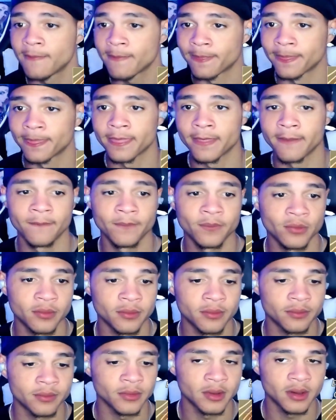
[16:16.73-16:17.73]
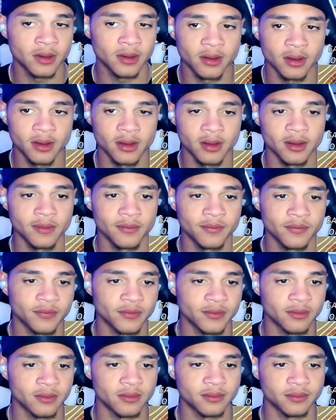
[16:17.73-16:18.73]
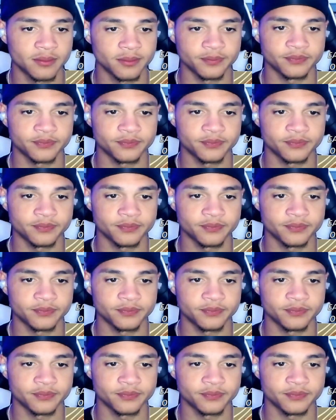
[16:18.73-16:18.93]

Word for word: You can't really blame him. This is the